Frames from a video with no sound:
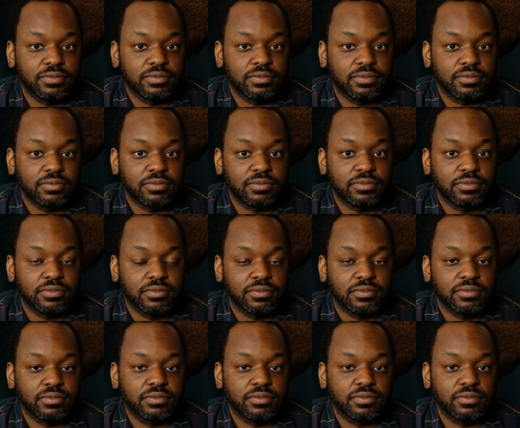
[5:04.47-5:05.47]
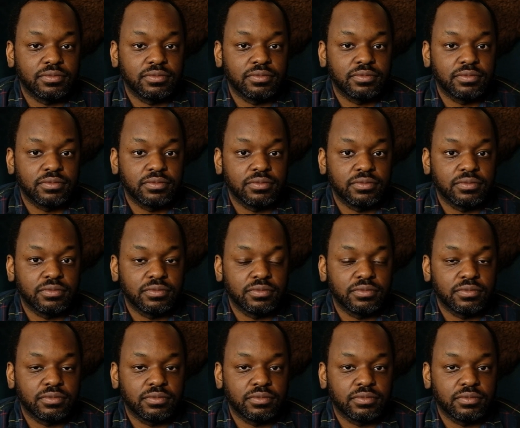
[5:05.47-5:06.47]

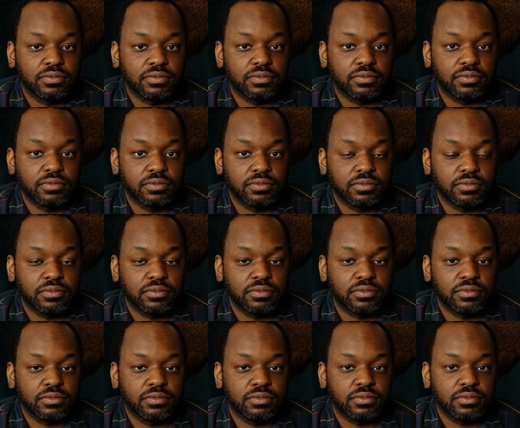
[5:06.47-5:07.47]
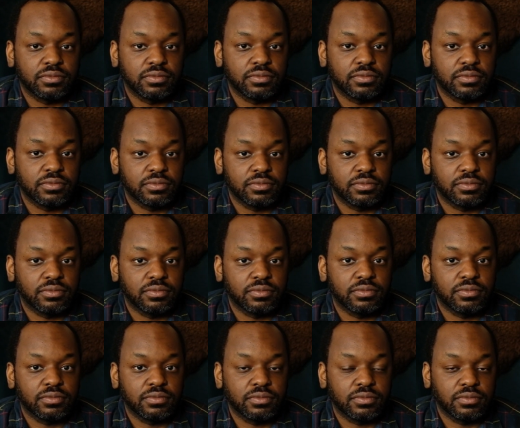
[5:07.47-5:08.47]

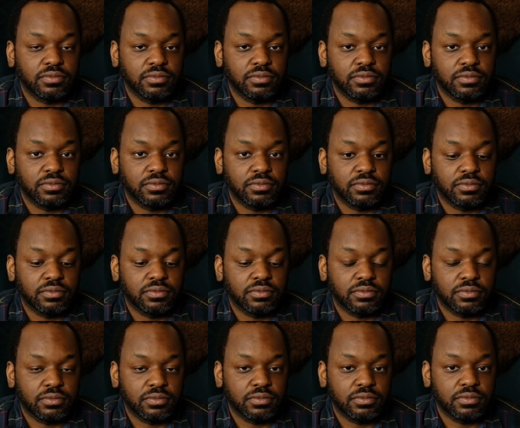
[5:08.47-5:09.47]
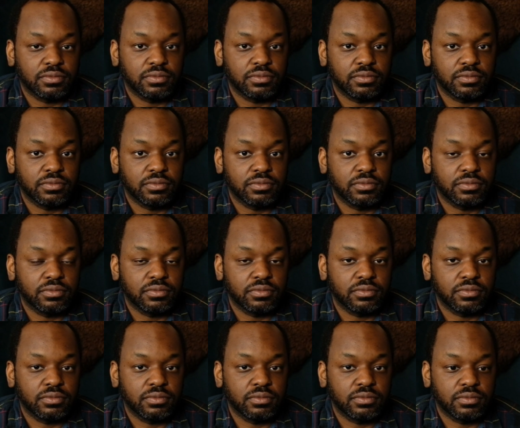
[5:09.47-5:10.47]

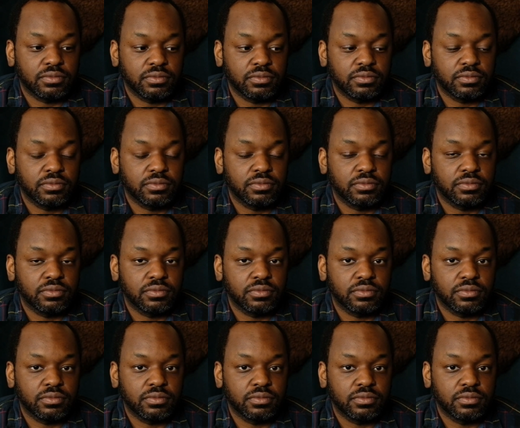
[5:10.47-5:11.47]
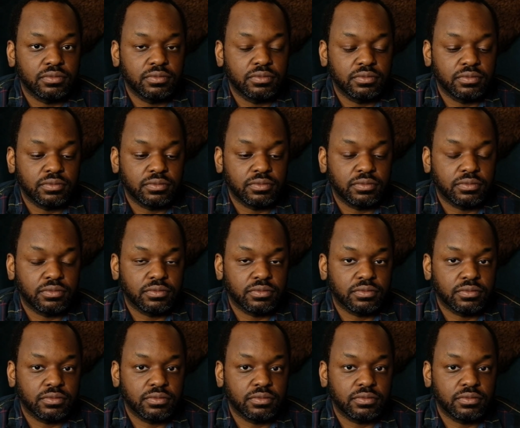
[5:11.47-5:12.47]
The person shown says nothing.